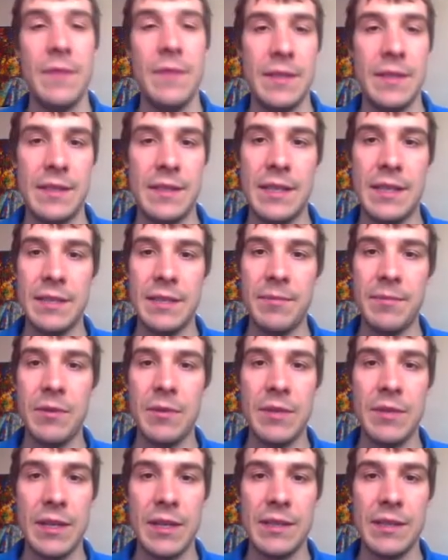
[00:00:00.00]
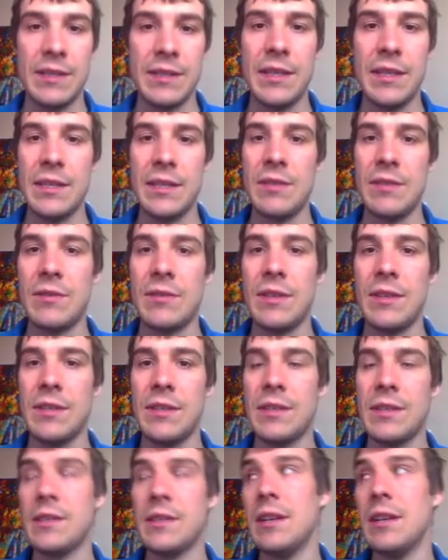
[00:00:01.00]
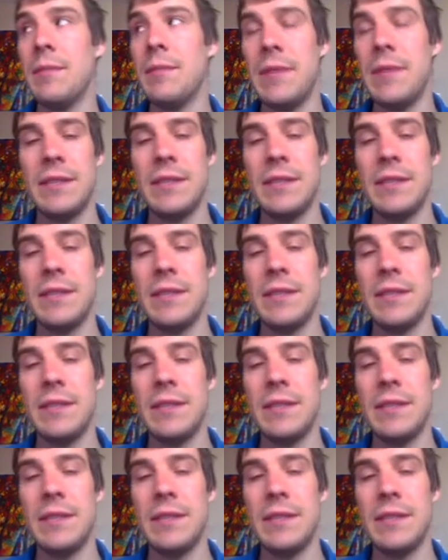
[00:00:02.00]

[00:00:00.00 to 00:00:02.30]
6 protons, 6 neutrons, because carbon